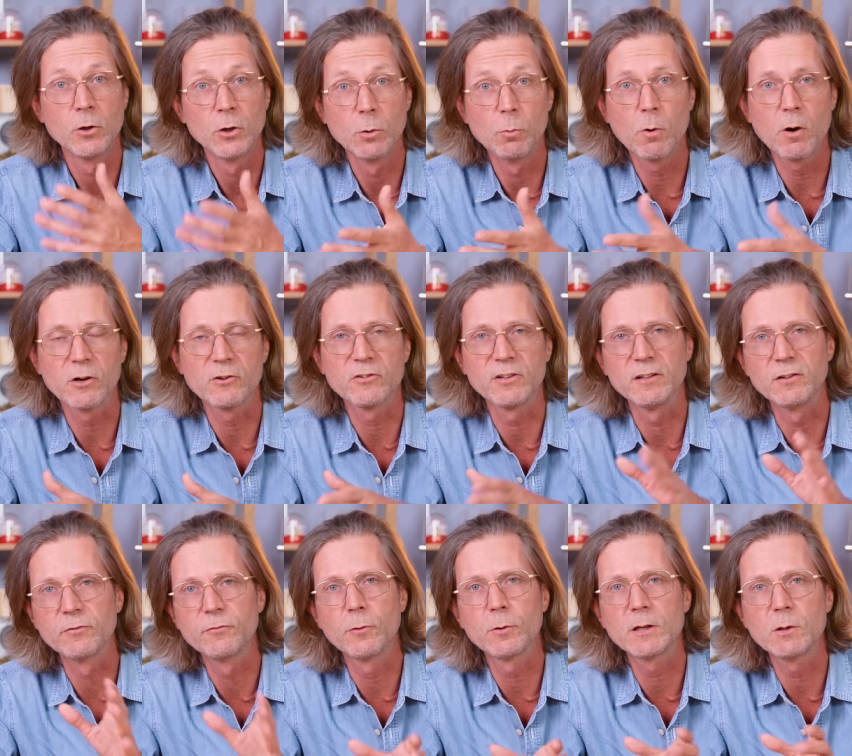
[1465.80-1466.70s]
The watch
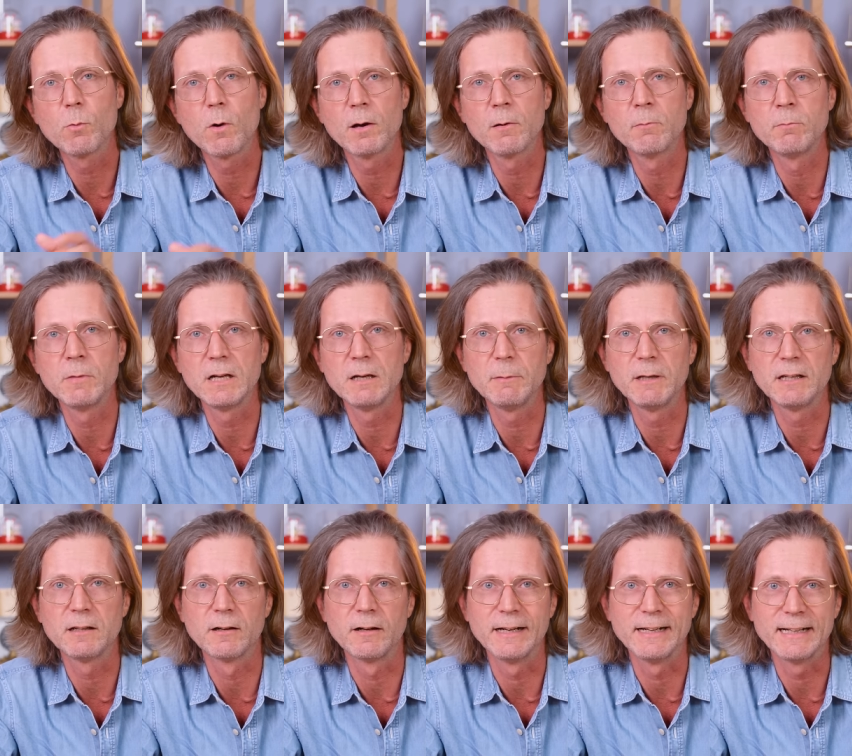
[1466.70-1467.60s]
is 41
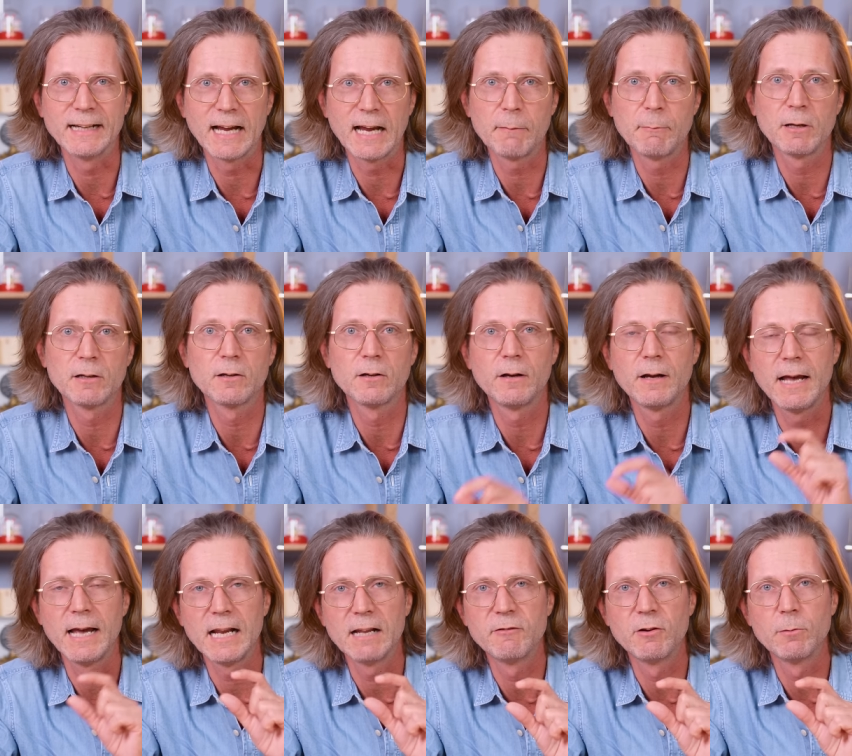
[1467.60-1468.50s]
mm in diameter,
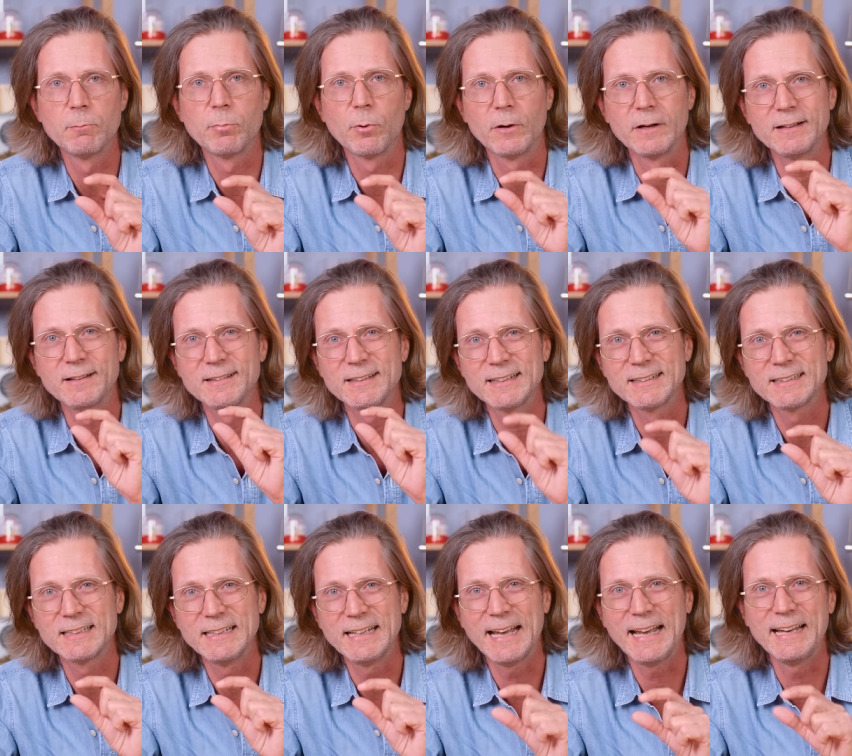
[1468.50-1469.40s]

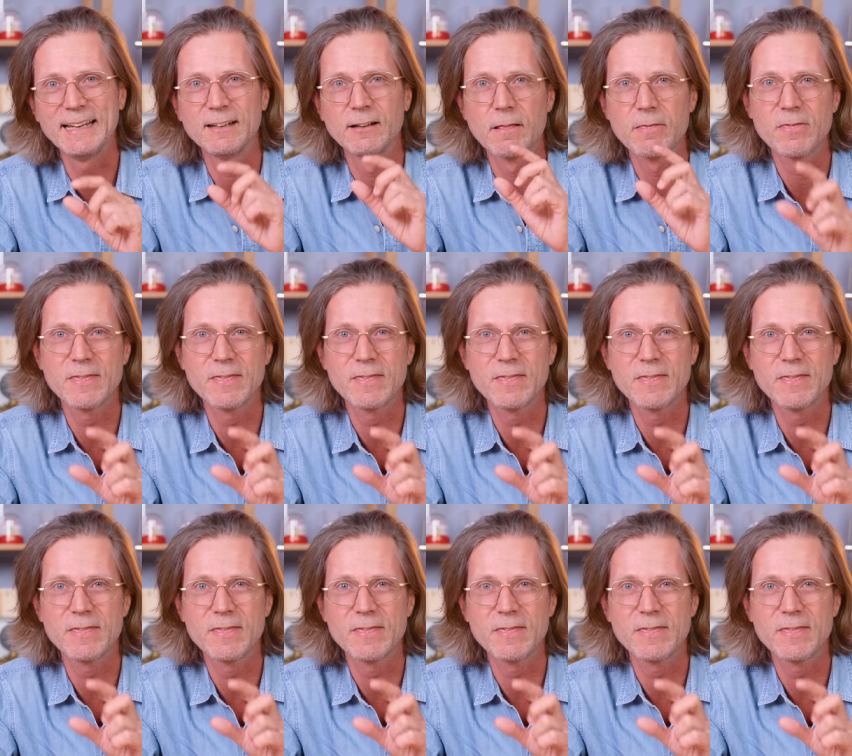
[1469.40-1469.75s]
11.68